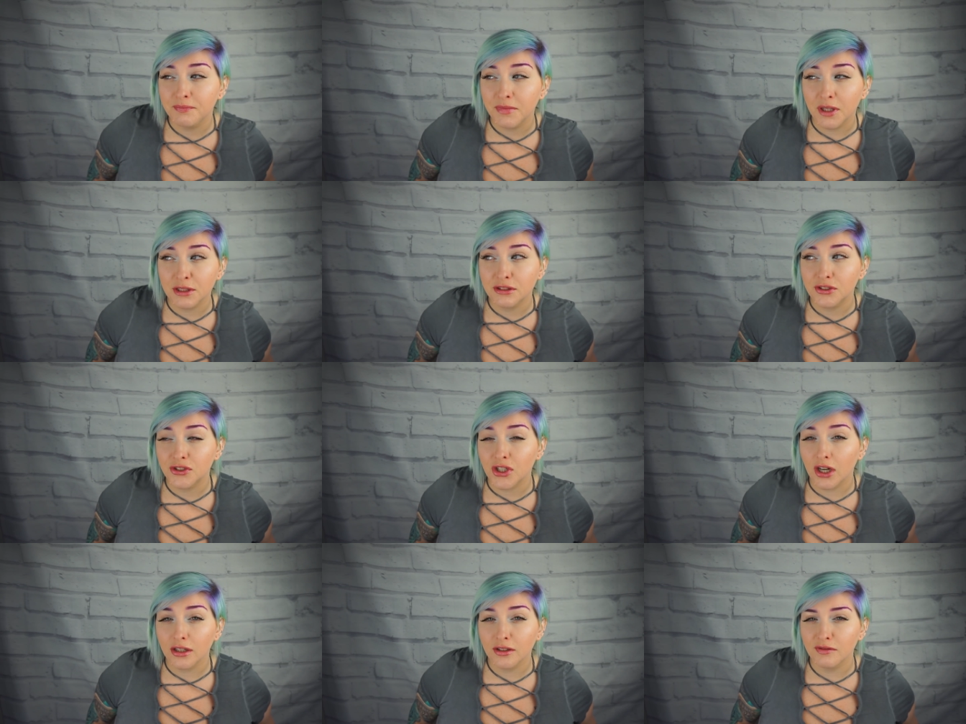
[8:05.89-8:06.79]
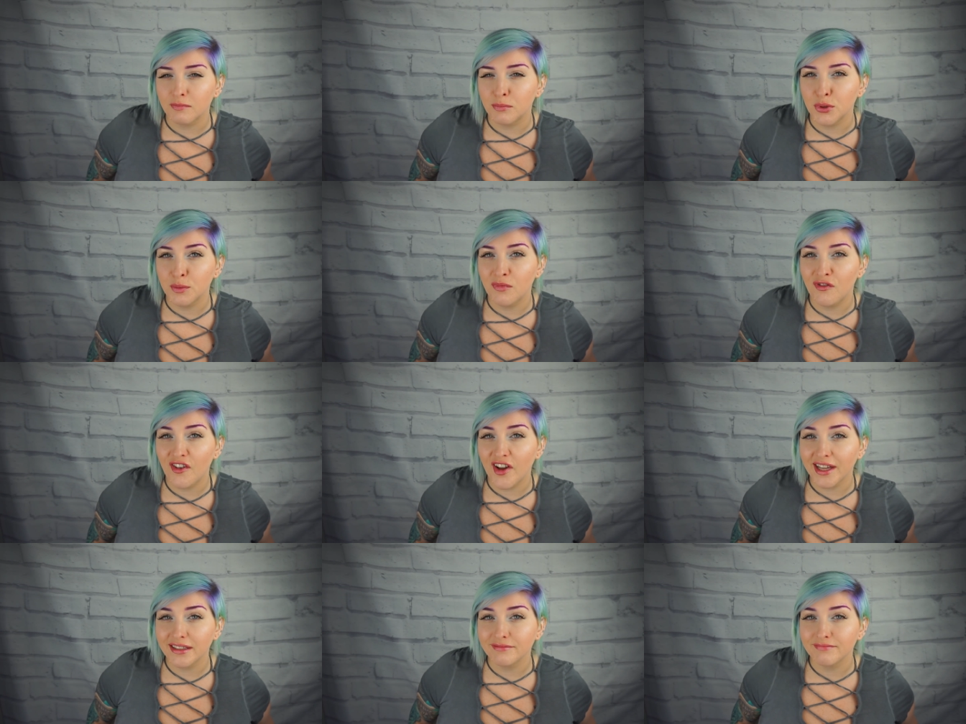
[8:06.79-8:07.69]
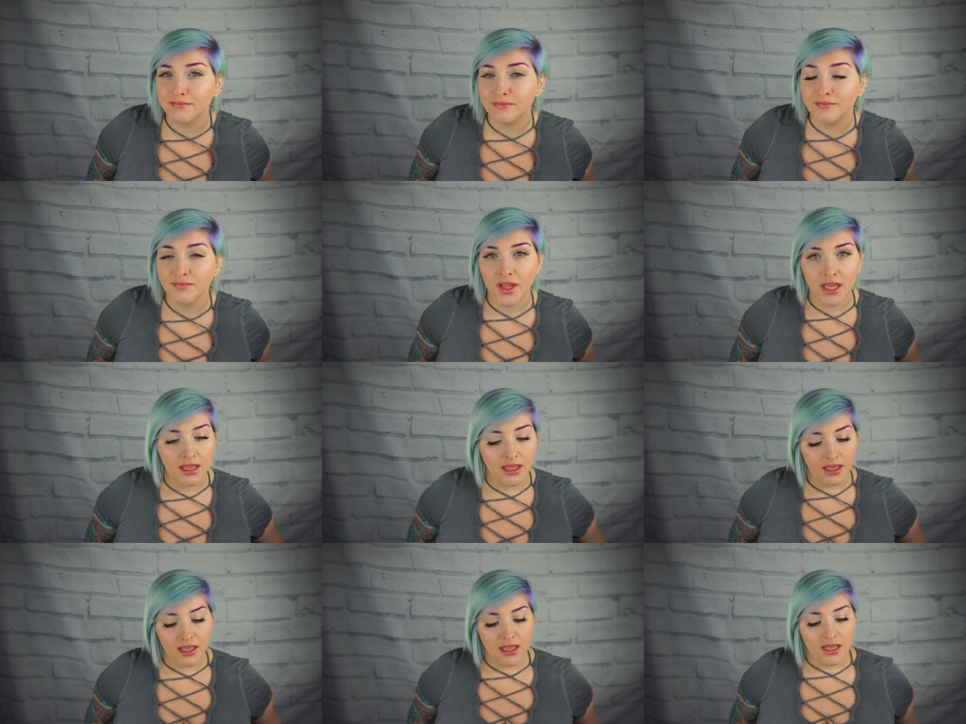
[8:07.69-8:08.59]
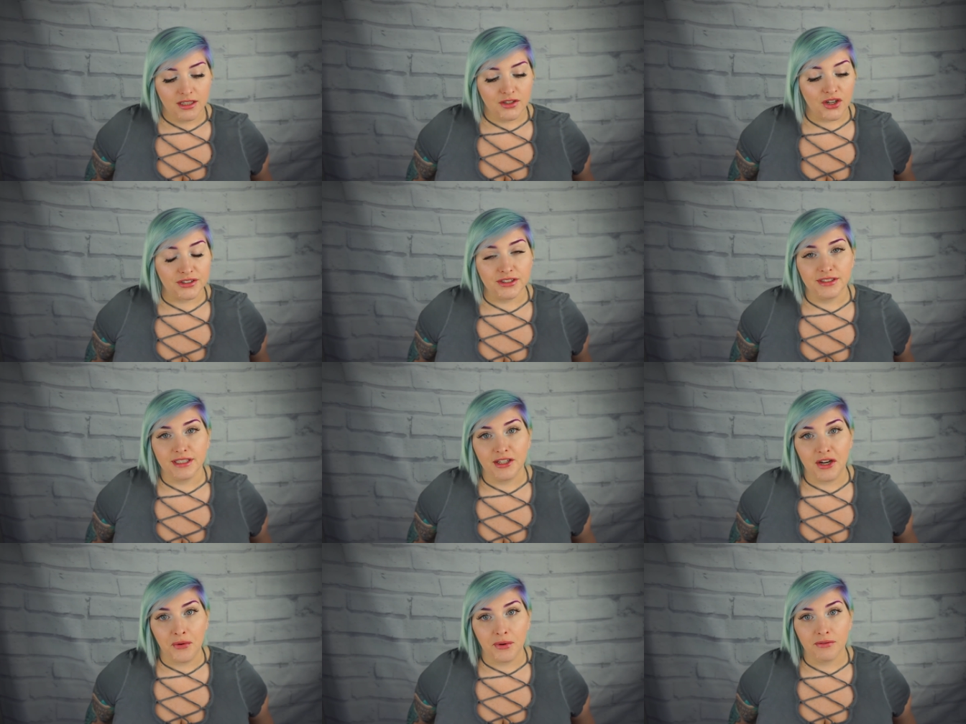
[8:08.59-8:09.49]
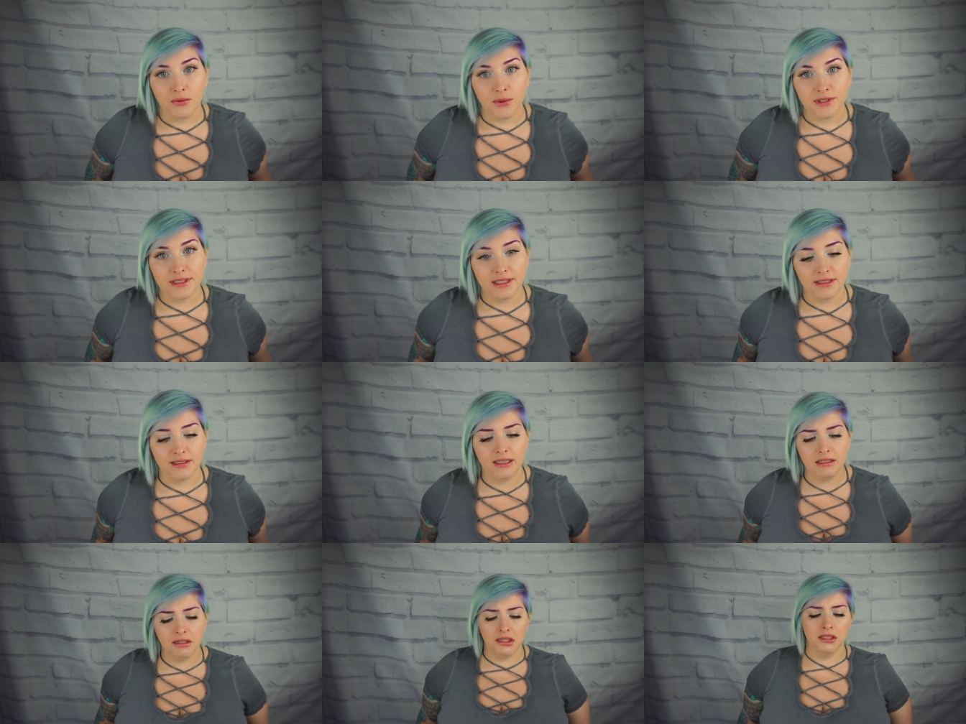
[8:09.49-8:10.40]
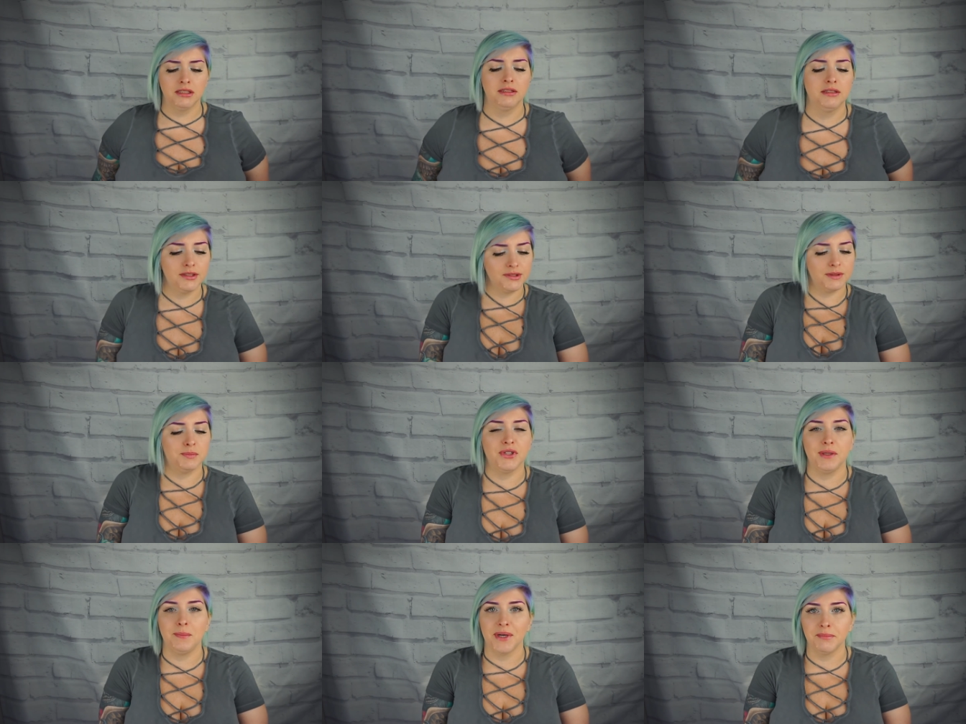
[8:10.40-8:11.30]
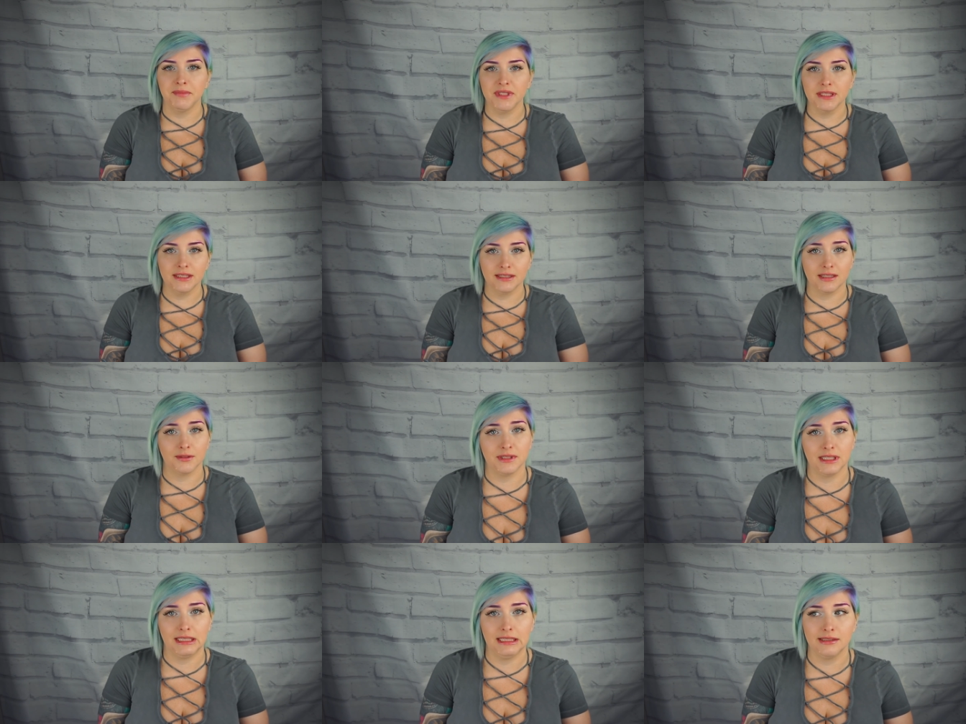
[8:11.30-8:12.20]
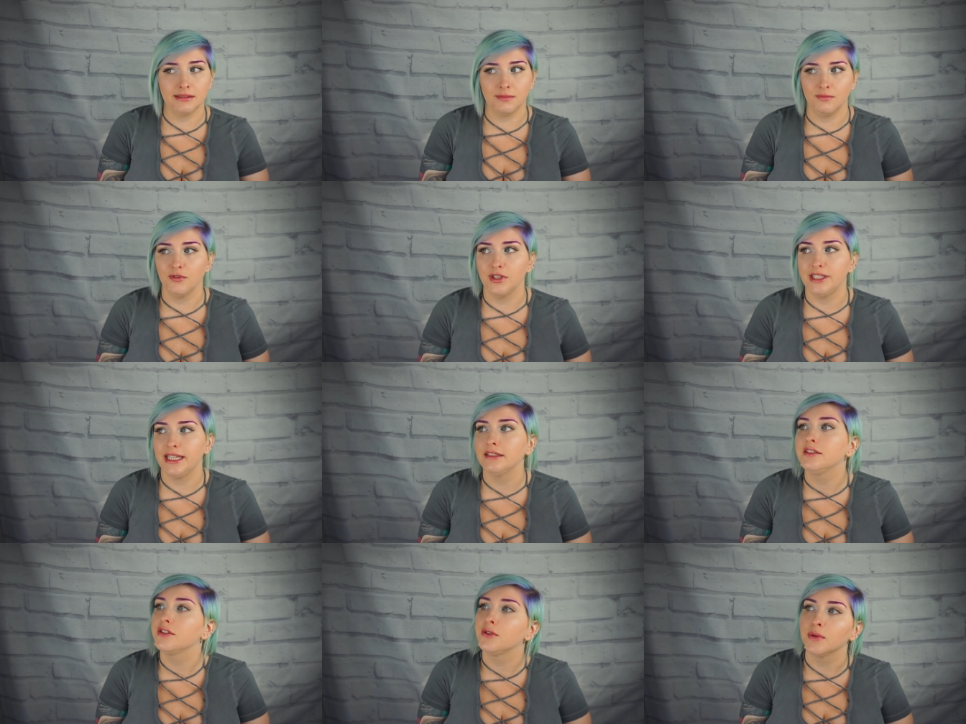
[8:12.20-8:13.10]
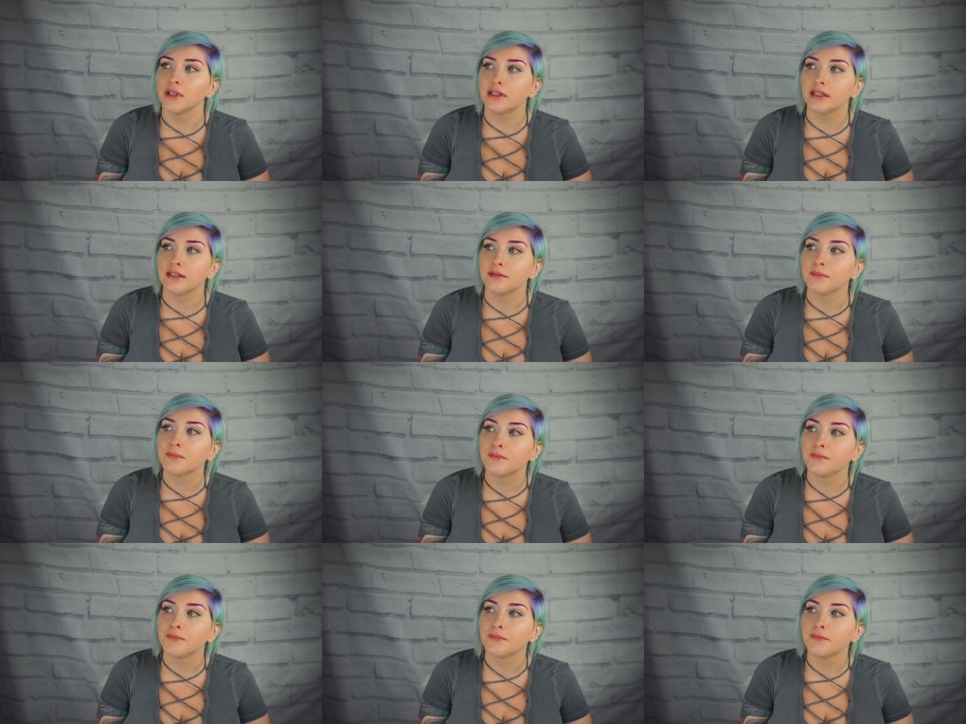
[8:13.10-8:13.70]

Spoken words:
a jar of boob fat. Doctor said no, unfortunately. I was pretty bummed because I was gonna get some free tattoo work done.